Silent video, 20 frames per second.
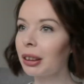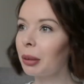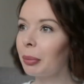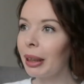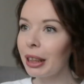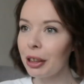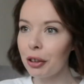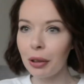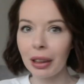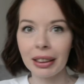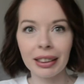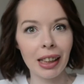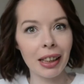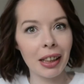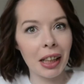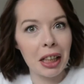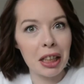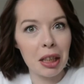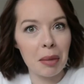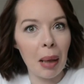some
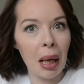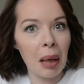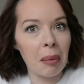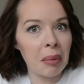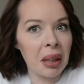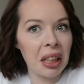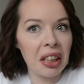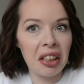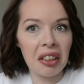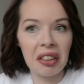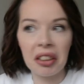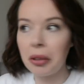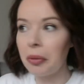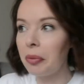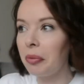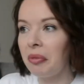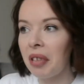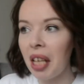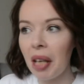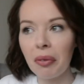interesting things about me that
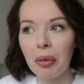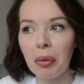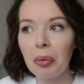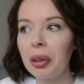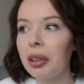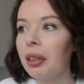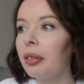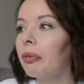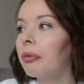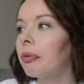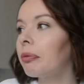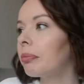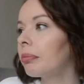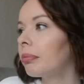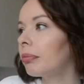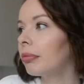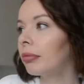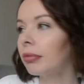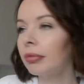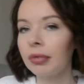you never would have
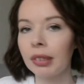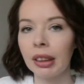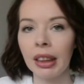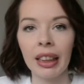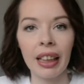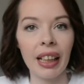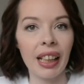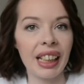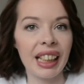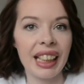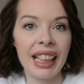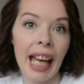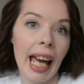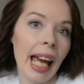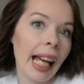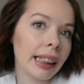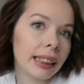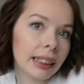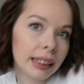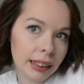
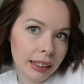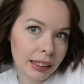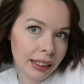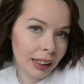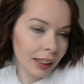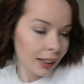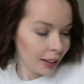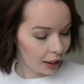guessed.